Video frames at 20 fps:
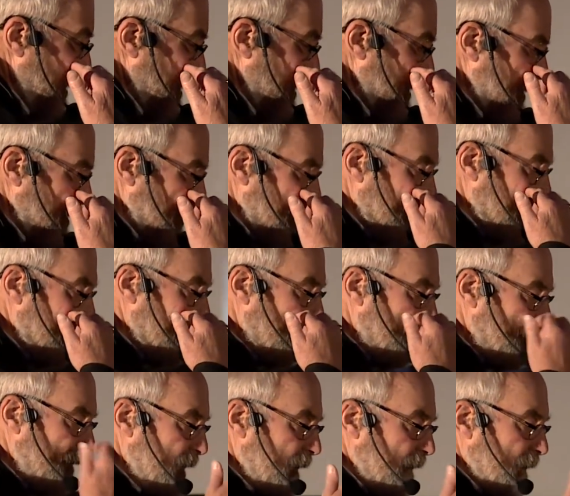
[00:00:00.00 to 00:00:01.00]
concept.
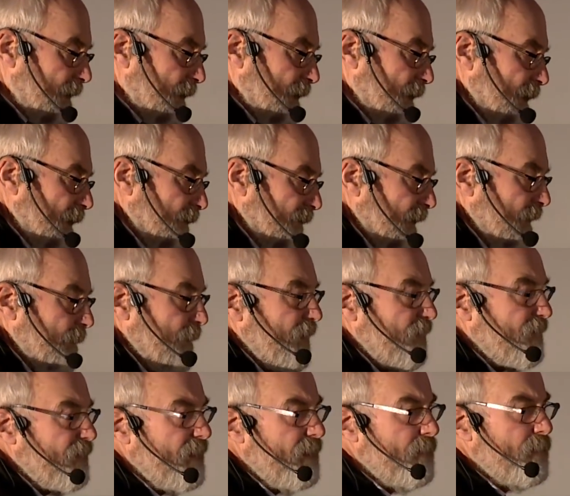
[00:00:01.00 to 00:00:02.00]
If
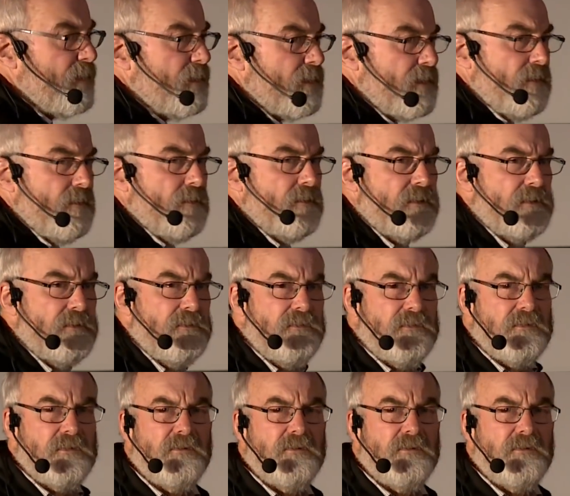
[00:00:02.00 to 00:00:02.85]
anybody's read a book called Good to